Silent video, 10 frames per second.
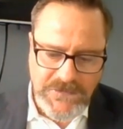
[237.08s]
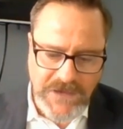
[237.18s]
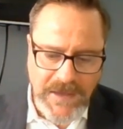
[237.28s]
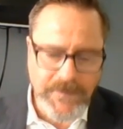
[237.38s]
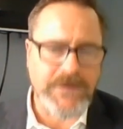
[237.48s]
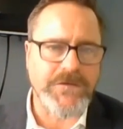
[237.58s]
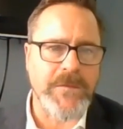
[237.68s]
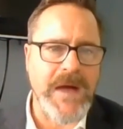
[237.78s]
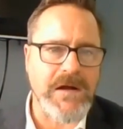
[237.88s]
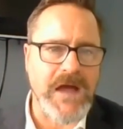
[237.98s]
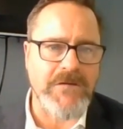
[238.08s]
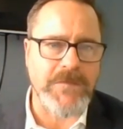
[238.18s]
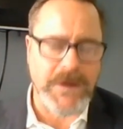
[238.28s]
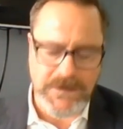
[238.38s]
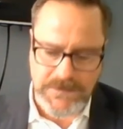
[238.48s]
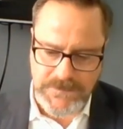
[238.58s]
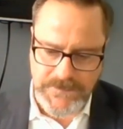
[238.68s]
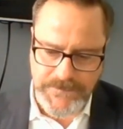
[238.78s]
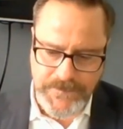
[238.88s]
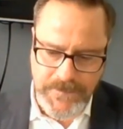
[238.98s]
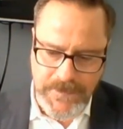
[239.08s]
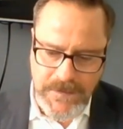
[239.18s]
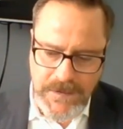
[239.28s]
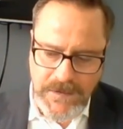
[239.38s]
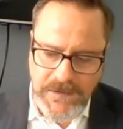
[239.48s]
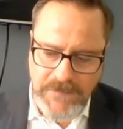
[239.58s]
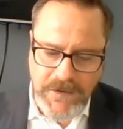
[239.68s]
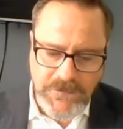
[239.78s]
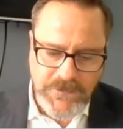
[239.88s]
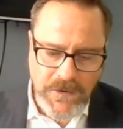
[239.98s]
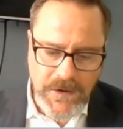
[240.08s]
Any statements from our government giving